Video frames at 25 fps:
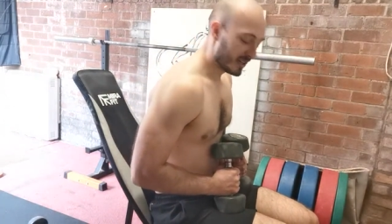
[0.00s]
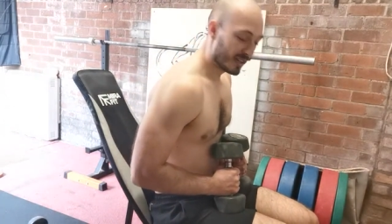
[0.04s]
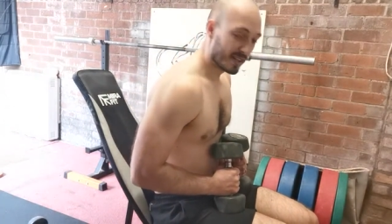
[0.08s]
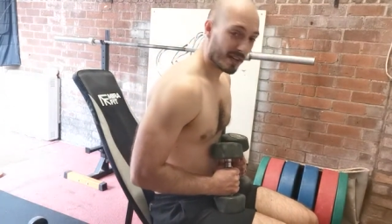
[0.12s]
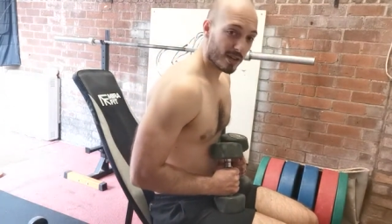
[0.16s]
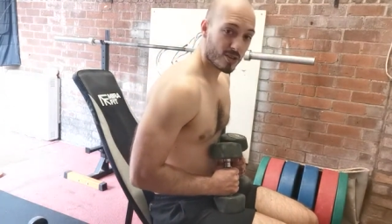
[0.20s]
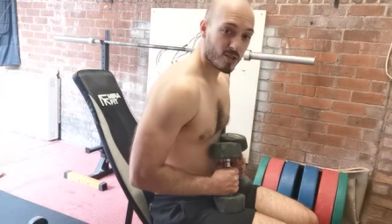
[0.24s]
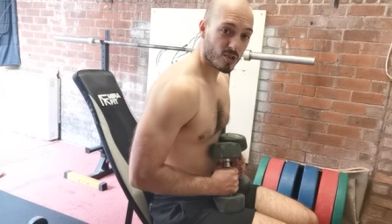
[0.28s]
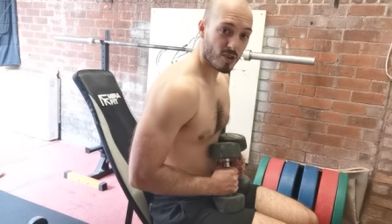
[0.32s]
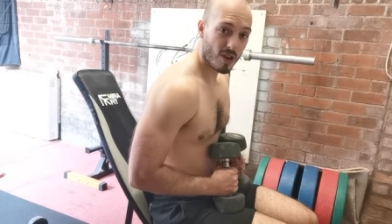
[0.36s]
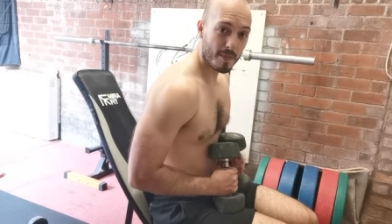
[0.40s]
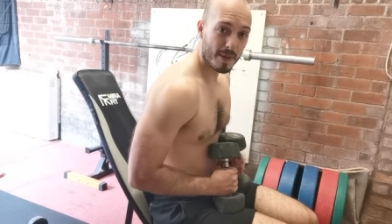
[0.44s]
gonna
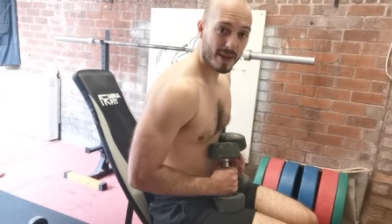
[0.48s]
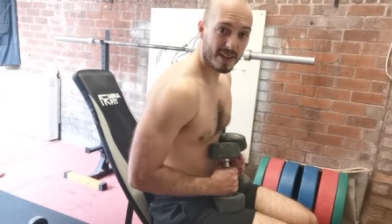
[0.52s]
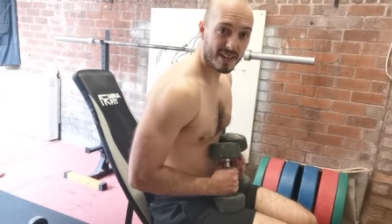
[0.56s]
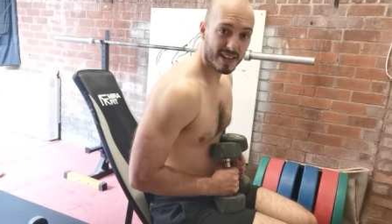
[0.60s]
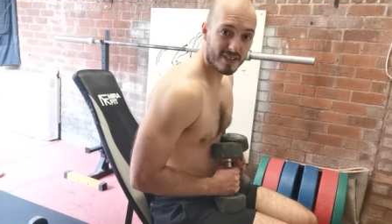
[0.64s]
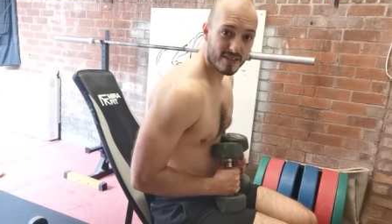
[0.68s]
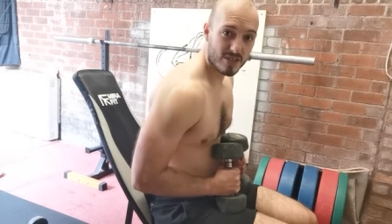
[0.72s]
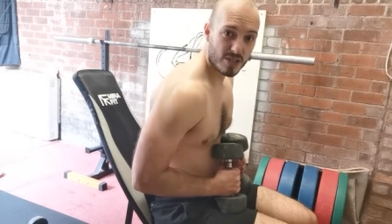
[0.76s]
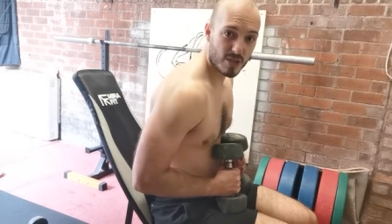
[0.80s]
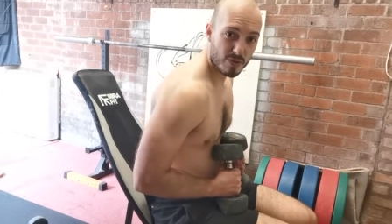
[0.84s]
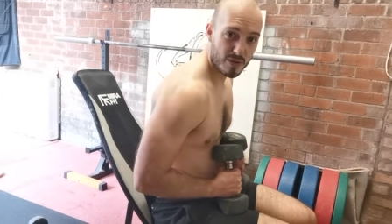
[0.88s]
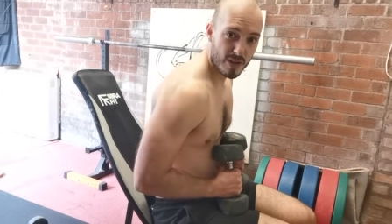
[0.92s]
go straight back
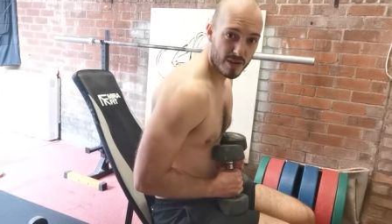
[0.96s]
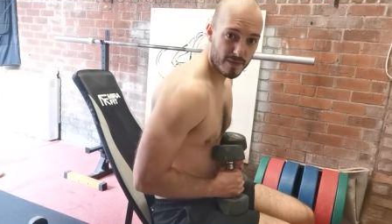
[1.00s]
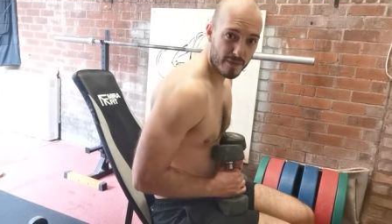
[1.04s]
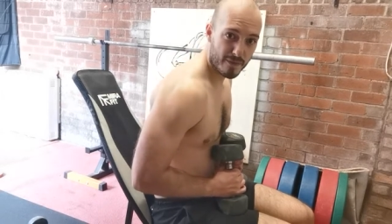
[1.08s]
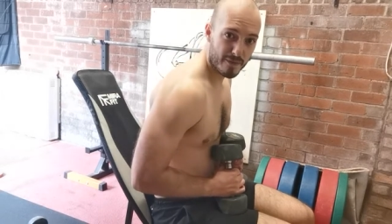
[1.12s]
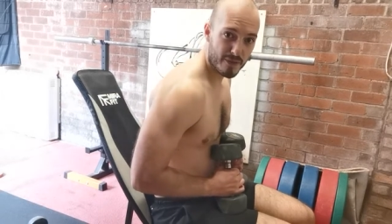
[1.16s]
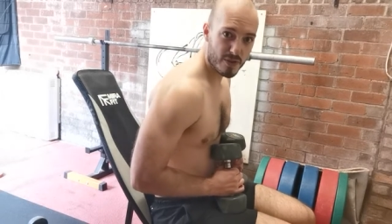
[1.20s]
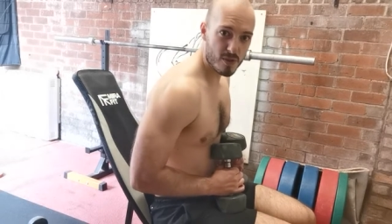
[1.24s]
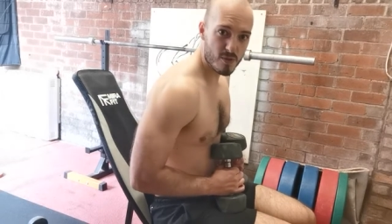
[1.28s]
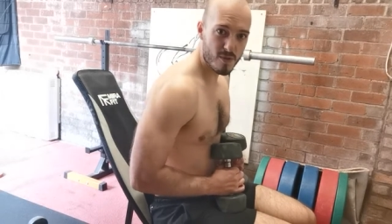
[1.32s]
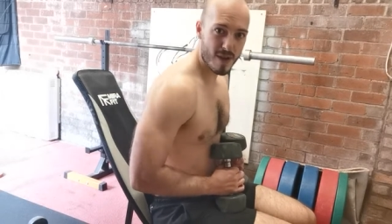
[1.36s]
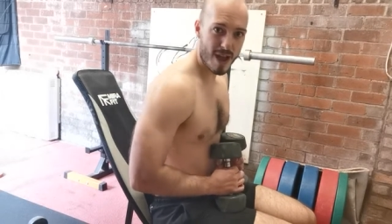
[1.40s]
into another
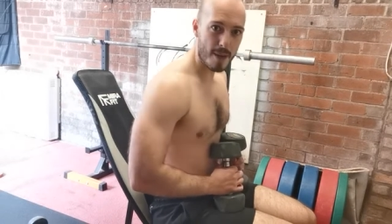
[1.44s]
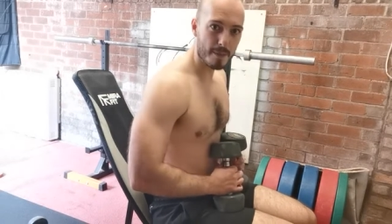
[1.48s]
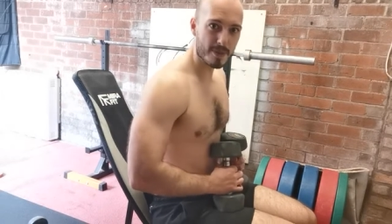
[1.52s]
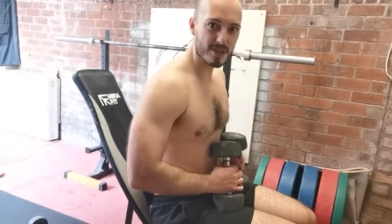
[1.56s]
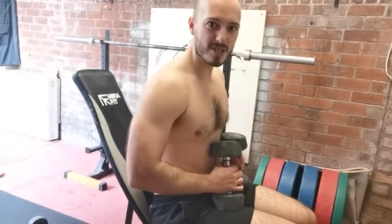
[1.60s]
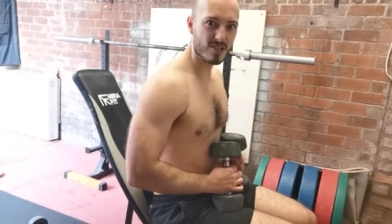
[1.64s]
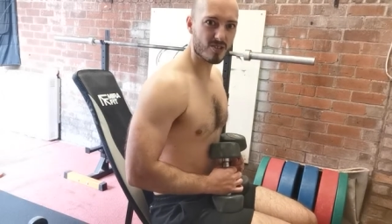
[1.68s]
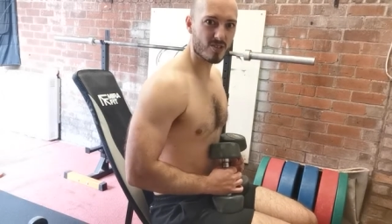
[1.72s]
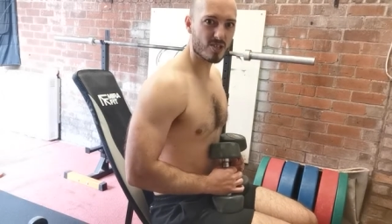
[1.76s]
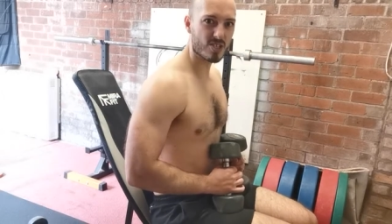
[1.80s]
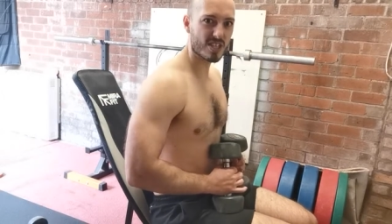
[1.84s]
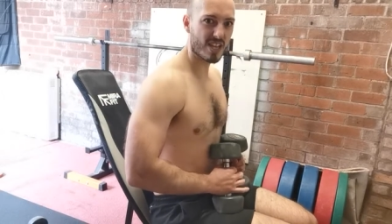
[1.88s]
few
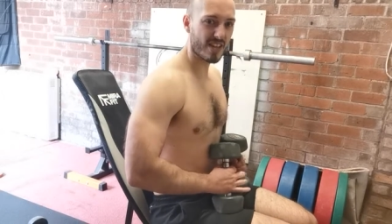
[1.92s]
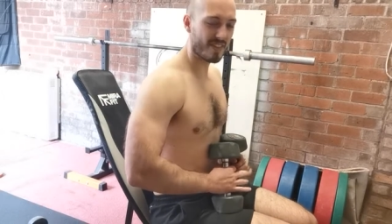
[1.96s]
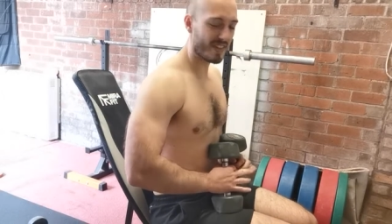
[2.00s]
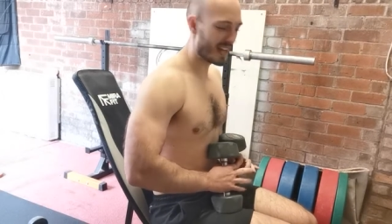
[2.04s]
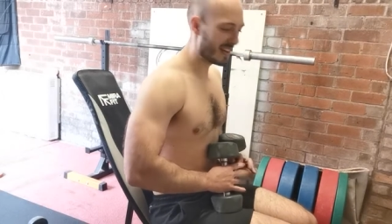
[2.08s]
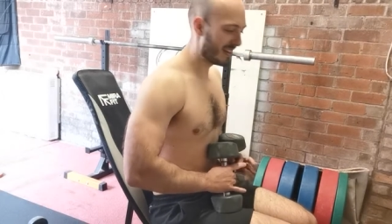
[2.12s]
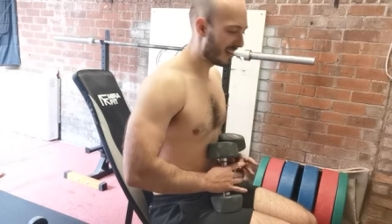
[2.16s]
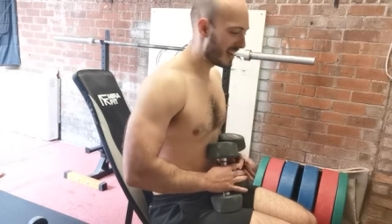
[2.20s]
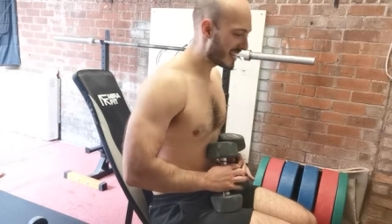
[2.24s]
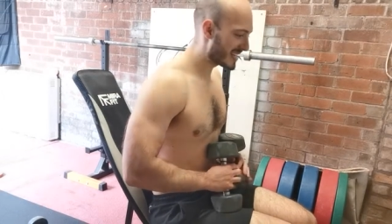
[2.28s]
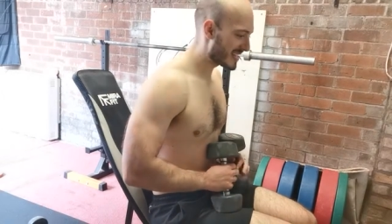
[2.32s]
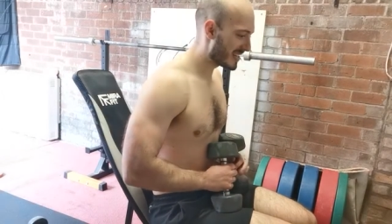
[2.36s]
reps, just get
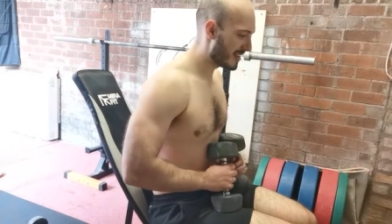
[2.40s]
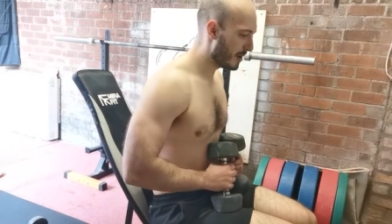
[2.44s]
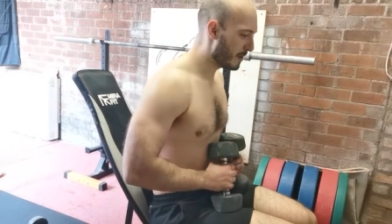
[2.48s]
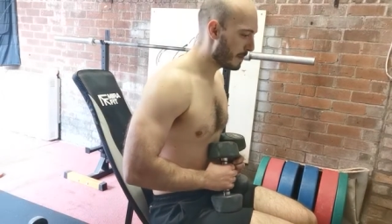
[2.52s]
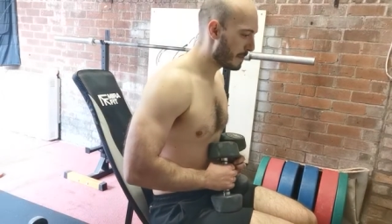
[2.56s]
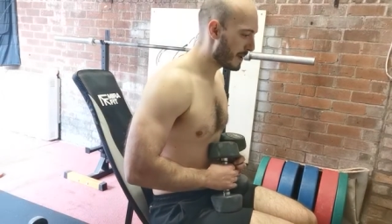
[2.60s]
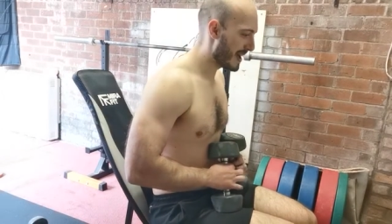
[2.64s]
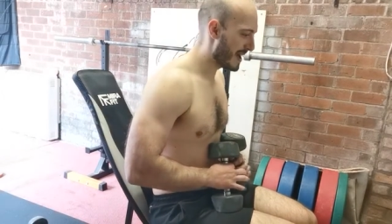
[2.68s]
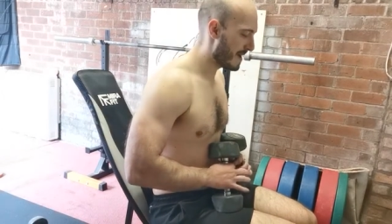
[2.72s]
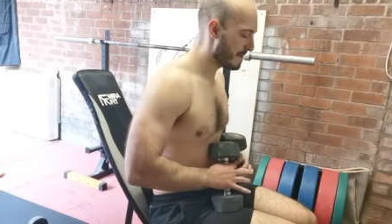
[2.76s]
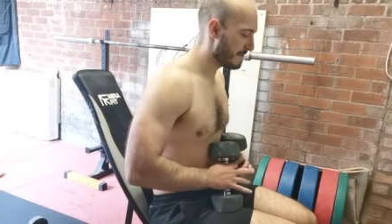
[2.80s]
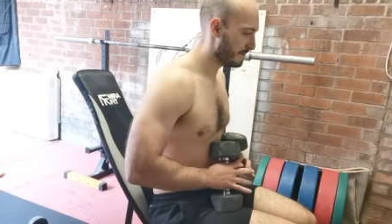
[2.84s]
that last little
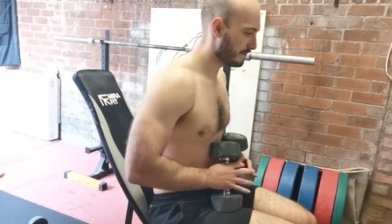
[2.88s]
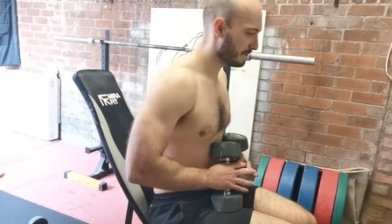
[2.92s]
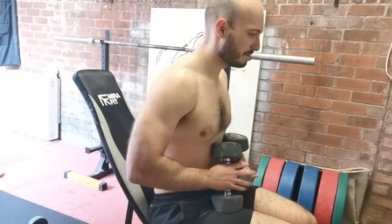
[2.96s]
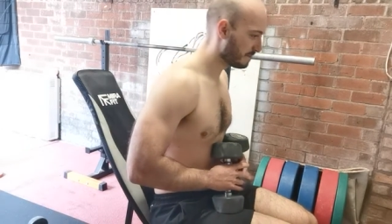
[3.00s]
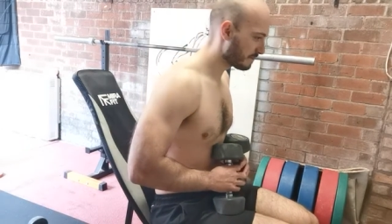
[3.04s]
bit.